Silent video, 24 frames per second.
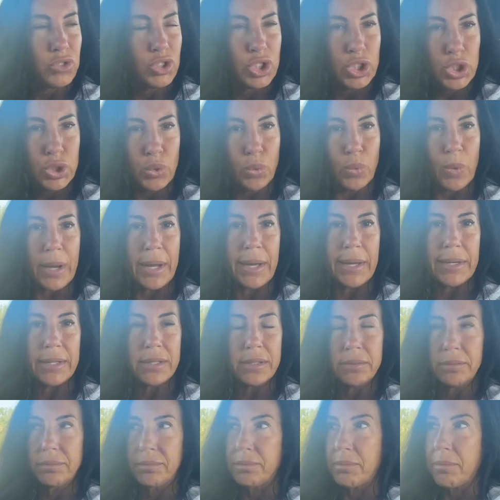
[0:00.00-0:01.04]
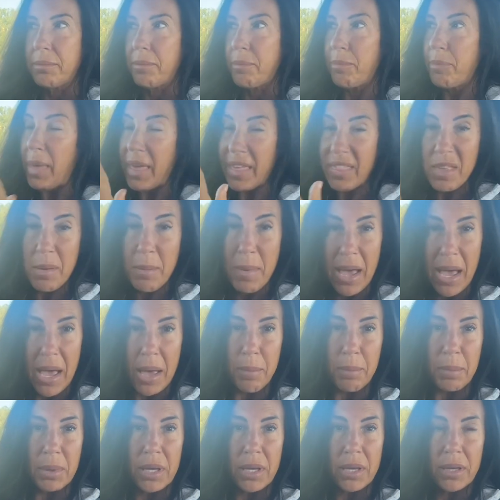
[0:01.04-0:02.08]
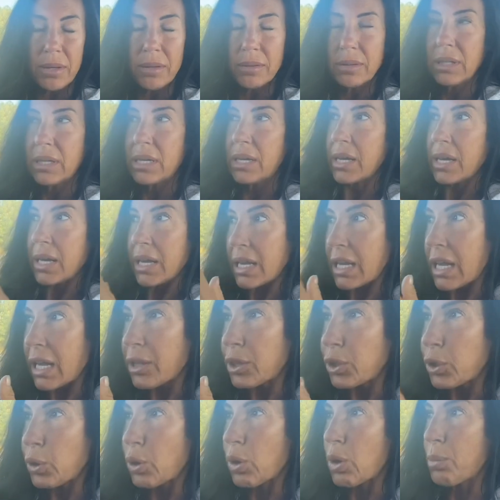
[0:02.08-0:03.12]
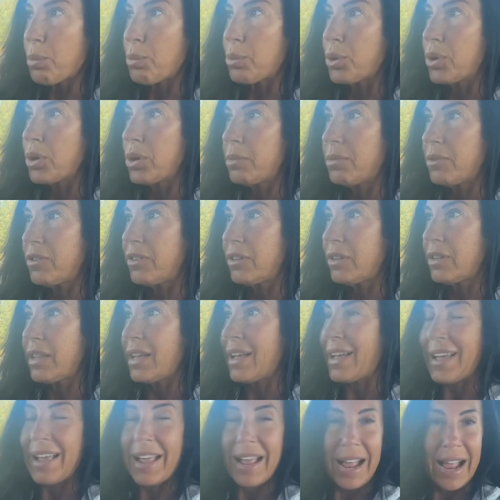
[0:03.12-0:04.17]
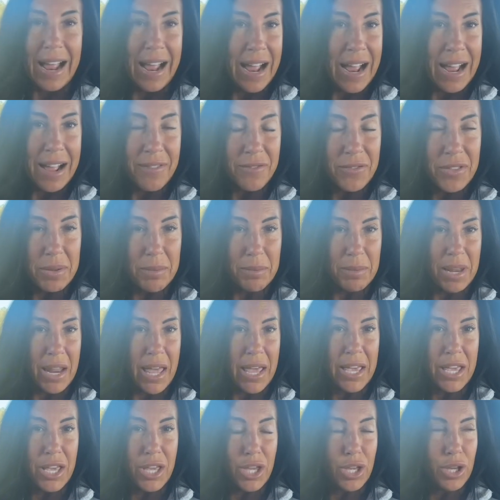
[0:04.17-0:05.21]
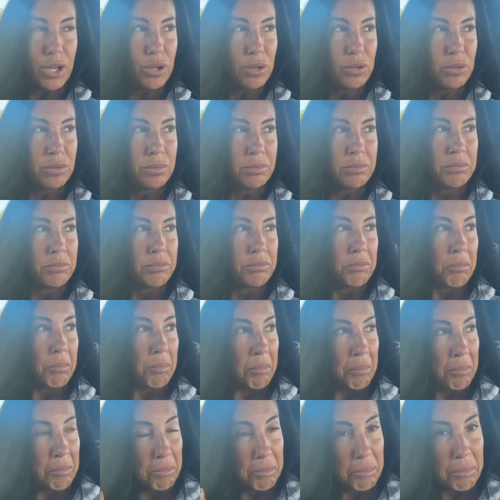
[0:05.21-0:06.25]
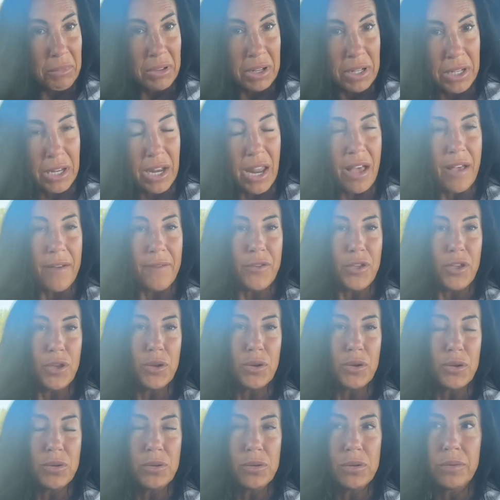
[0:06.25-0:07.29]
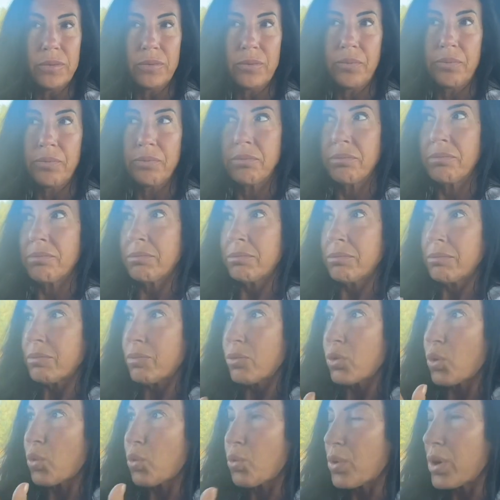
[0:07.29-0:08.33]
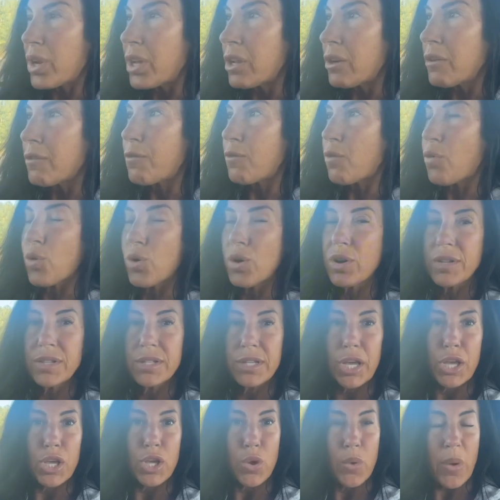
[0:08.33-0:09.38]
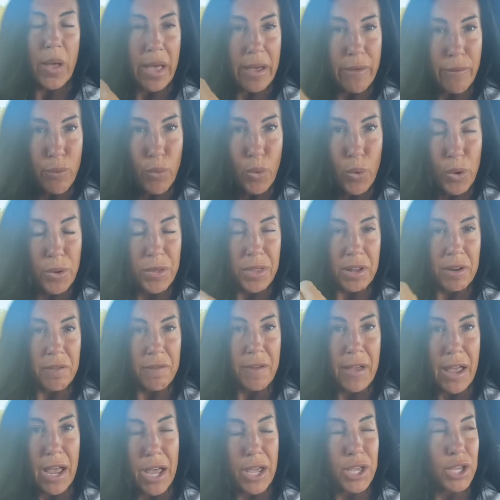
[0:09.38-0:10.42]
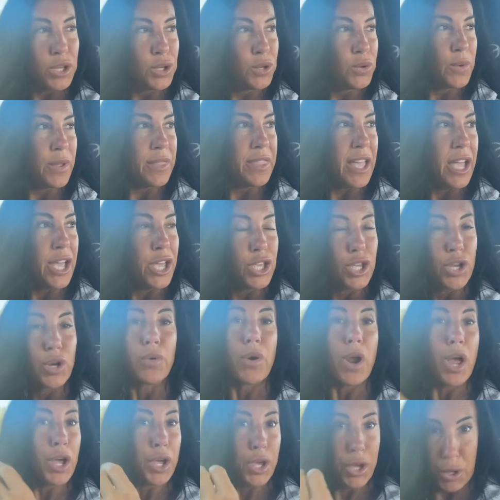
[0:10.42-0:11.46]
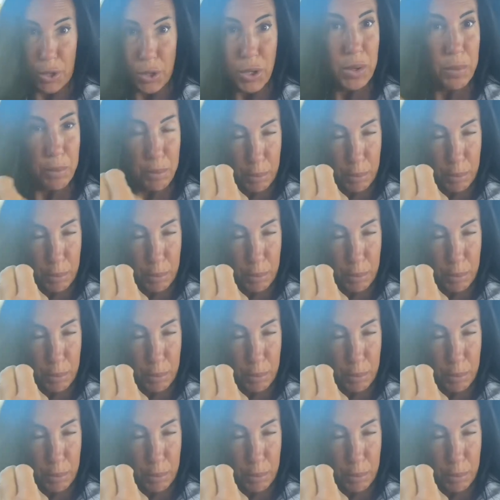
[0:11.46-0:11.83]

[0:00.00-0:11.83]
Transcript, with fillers: to what? Make them happy, get their approval, have them like you, love you, reinforce that you have worth and value and that you're a good